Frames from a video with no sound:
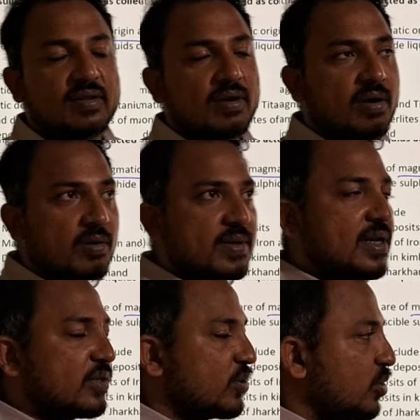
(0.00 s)
they always
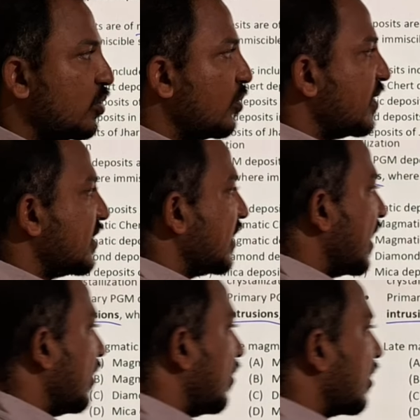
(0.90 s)
associated with basic
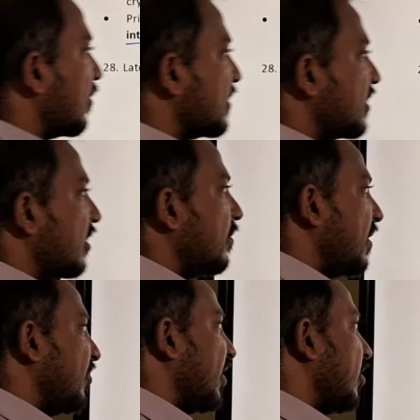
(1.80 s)
and ultra basic or
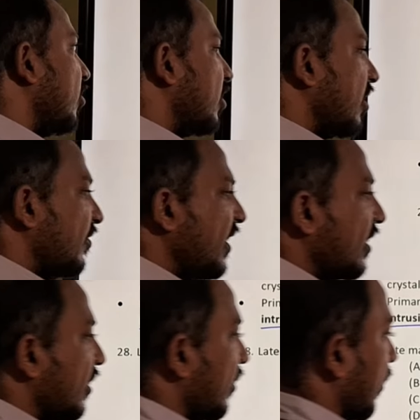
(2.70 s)
mafic and ultramafic